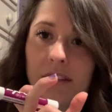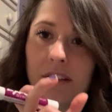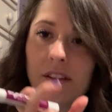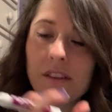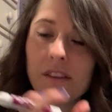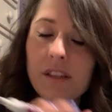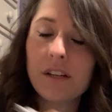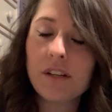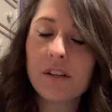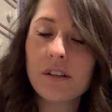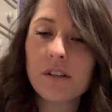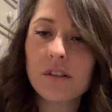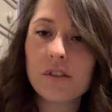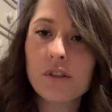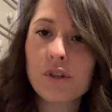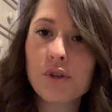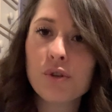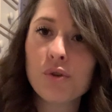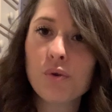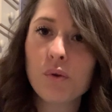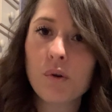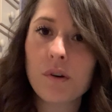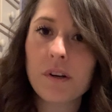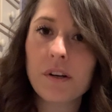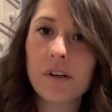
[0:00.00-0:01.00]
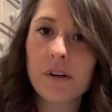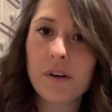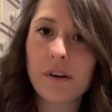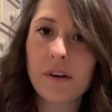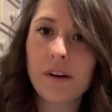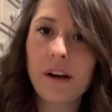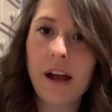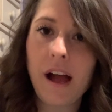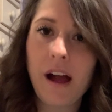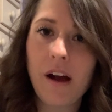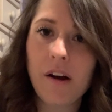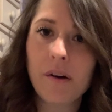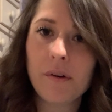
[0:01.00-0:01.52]
that they're shorter
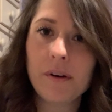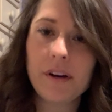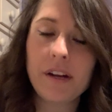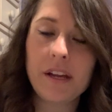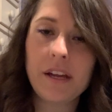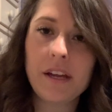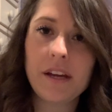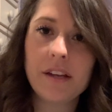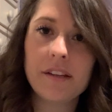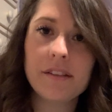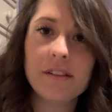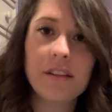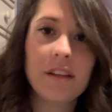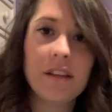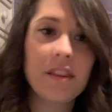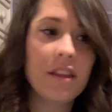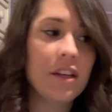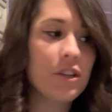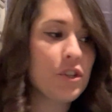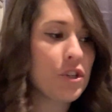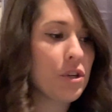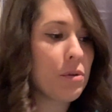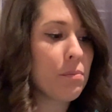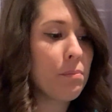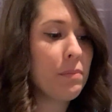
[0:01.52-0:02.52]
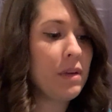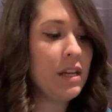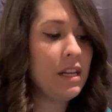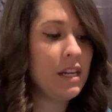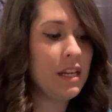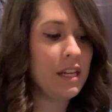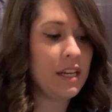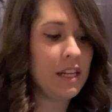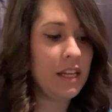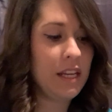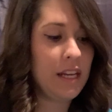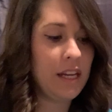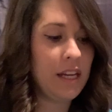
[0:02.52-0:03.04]
hour hands, and that your
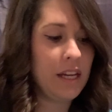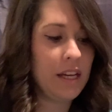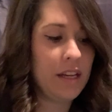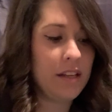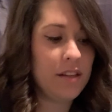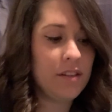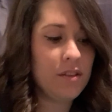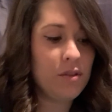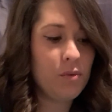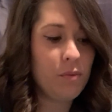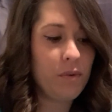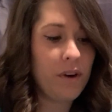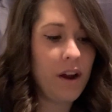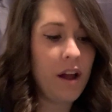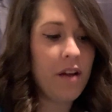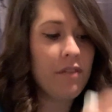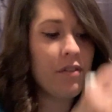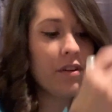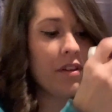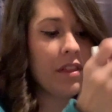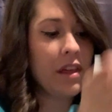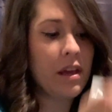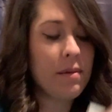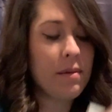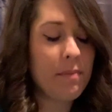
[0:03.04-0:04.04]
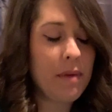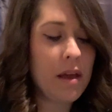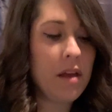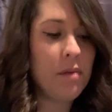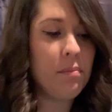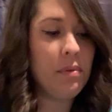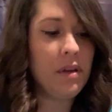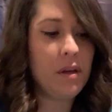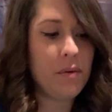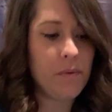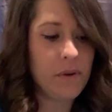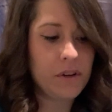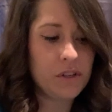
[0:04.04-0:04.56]
minute hands, wherever they may
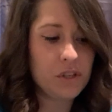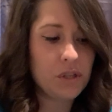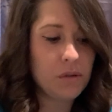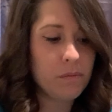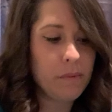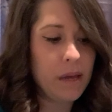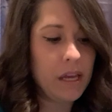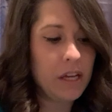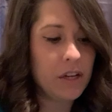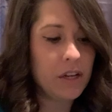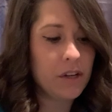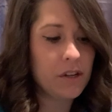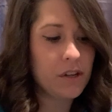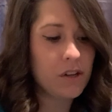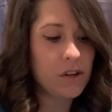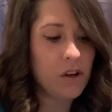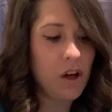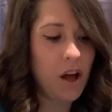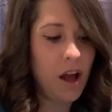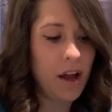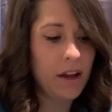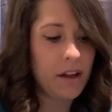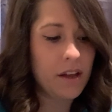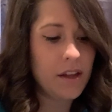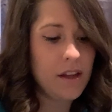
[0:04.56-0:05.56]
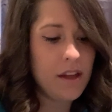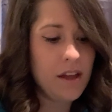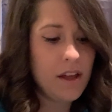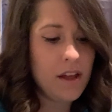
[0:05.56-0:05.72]
be once you make your clock,